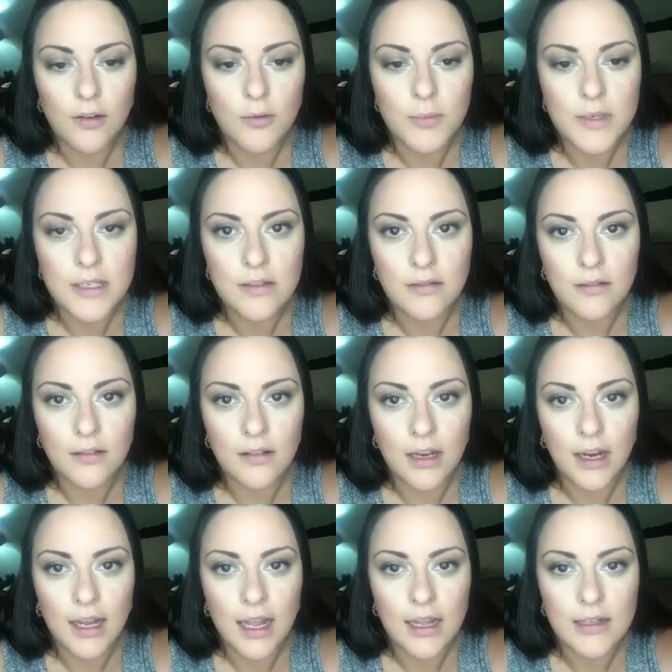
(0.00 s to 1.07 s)
Oops, and then
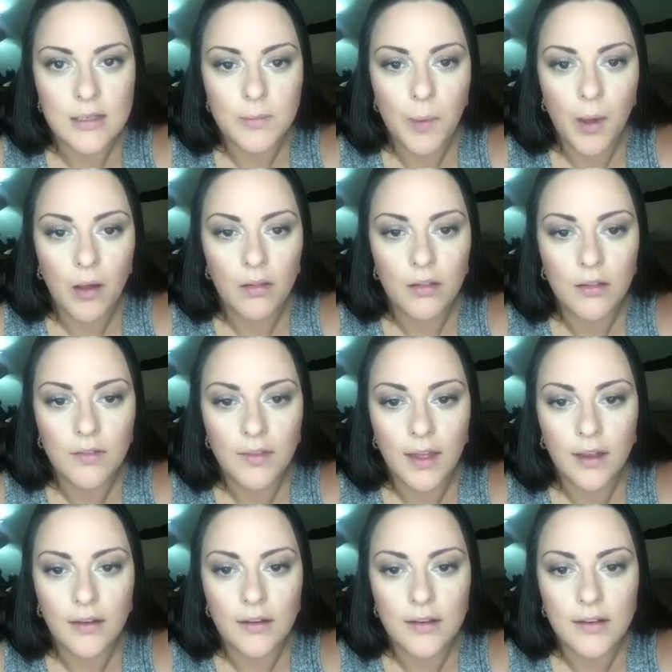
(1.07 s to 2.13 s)
I can't spell.
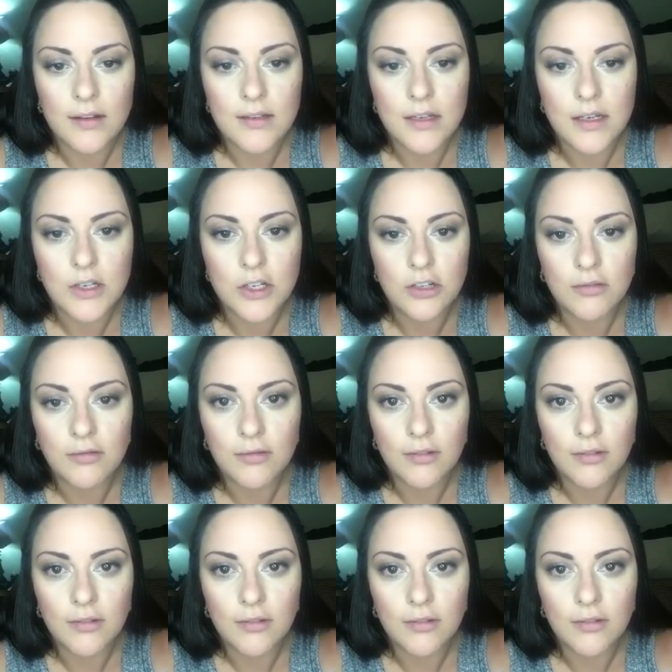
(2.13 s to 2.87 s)
That is an issue.